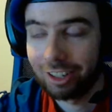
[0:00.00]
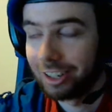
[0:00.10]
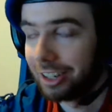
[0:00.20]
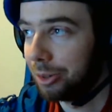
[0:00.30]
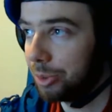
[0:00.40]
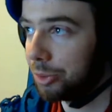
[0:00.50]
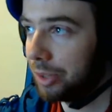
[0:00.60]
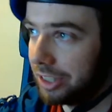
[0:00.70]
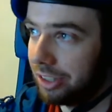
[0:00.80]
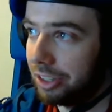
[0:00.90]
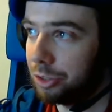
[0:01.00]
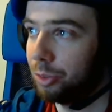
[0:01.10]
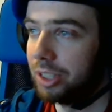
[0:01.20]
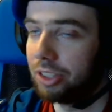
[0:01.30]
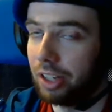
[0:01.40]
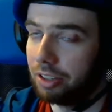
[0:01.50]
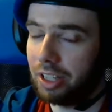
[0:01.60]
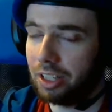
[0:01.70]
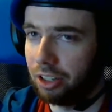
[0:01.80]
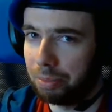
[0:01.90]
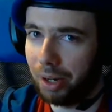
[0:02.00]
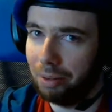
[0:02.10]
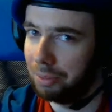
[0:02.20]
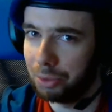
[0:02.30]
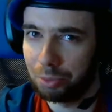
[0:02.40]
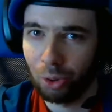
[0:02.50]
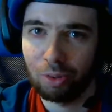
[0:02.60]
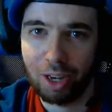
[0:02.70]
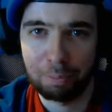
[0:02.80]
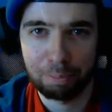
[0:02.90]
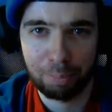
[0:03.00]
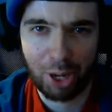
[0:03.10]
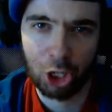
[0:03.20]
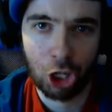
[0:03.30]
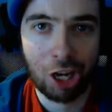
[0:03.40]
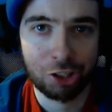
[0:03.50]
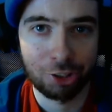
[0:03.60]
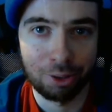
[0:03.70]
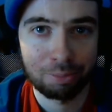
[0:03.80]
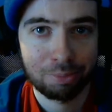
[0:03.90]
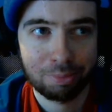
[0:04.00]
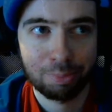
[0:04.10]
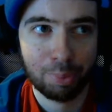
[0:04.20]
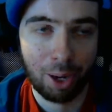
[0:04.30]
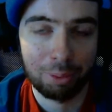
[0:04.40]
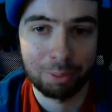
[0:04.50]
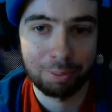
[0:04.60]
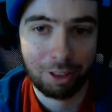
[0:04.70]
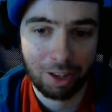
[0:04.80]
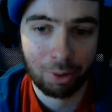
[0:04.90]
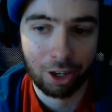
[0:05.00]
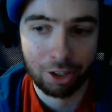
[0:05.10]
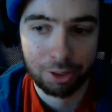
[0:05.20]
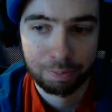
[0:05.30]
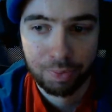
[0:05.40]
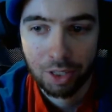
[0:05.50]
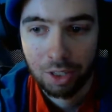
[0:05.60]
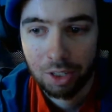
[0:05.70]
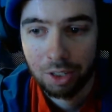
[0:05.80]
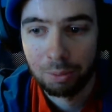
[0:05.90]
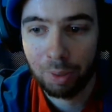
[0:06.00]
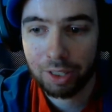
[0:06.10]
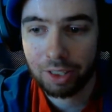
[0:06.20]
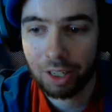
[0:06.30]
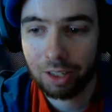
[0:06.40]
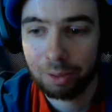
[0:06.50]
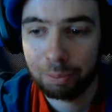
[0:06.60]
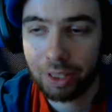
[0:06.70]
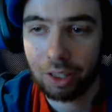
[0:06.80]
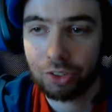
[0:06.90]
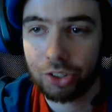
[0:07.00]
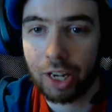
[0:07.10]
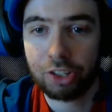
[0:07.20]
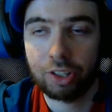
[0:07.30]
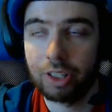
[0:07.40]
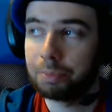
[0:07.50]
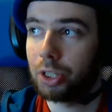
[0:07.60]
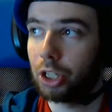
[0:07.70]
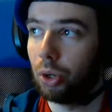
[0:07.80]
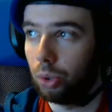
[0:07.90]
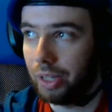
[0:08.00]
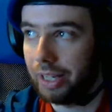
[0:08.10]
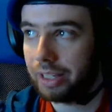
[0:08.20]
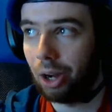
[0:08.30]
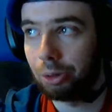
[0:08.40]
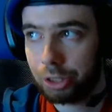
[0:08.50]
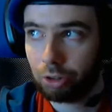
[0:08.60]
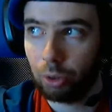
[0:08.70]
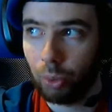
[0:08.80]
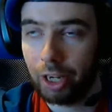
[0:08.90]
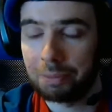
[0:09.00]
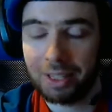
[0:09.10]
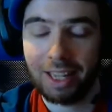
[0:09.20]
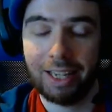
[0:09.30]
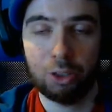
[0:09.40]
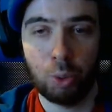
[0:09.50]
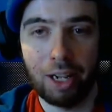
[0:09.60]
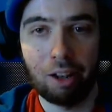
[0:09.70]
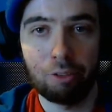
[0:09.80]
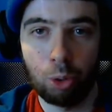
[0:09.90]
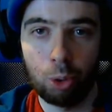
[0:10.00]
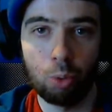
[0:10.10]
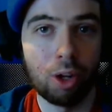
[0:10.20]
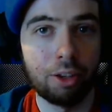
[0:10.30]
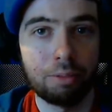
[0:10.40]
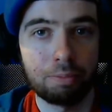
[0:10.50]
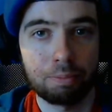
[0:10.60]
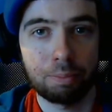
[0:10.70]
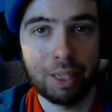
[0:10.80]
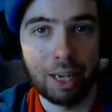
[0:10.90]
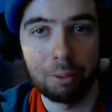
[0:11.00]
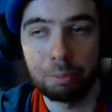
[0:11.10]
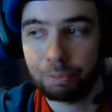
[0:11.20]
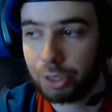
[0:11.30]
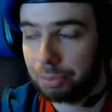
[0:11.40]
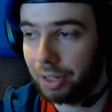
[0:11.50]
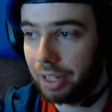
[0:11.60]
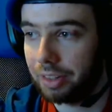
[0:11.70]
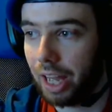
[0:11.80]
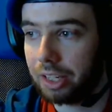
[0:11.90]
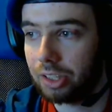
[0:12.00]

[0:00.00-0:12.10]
which really sucked. So instead of a technical problem, it was more of a biological problem in that regard. But uh, because I sleep so late, and I always try to wake up at like twelve or one P M, something like that,